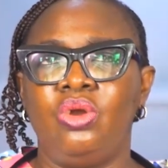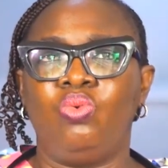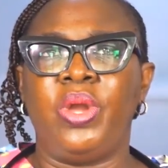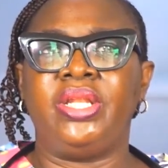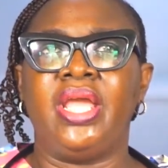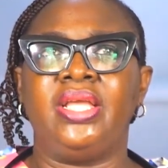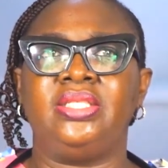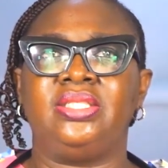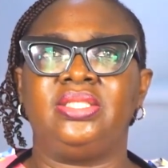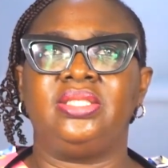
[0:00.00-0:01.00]
When there
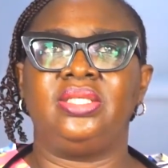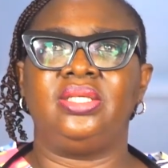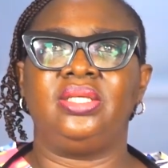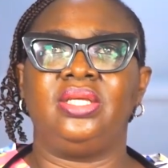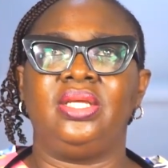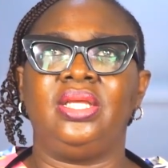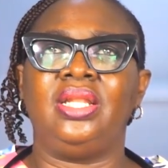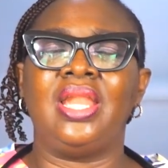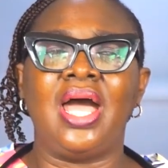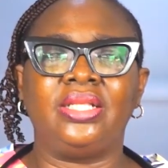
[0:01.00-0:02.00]
is a
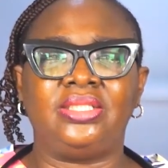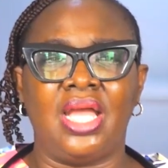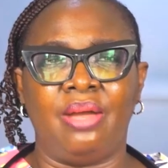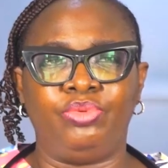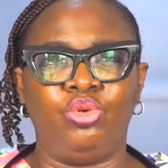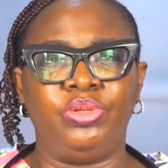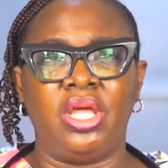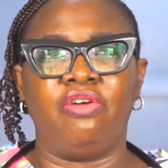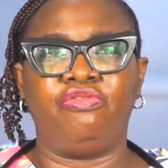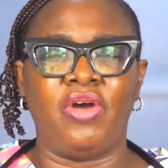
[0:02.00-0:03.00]
large
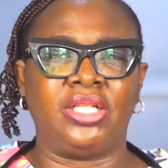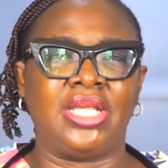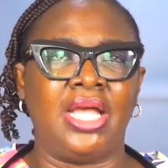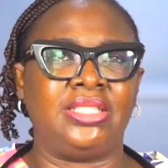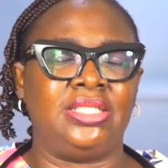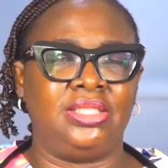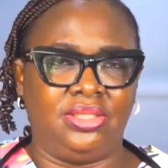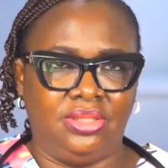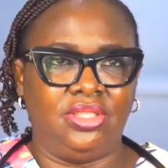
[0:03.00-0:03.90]
abdominal fat, as in,